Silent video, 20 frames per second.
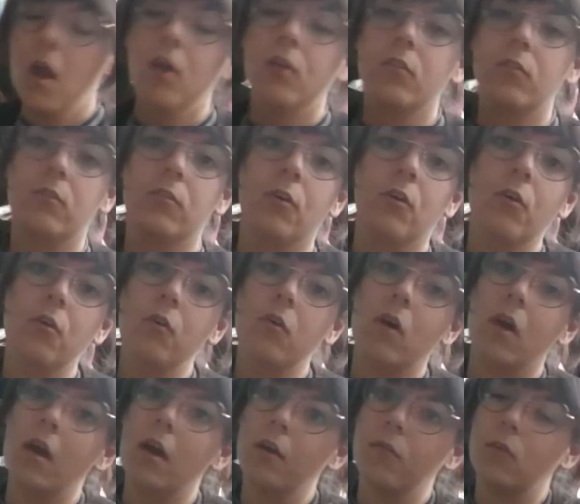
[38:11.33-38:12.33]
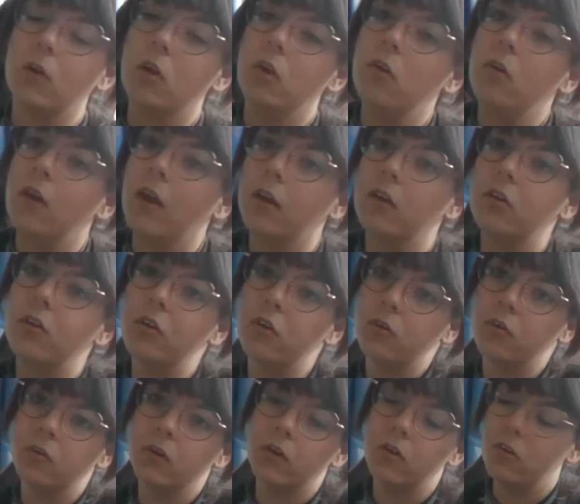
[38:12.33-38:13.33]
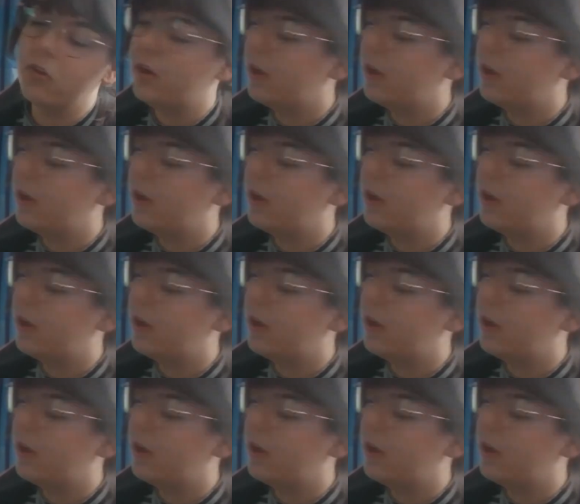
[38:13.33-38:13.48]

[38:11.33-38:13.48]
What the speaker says: So what you can do is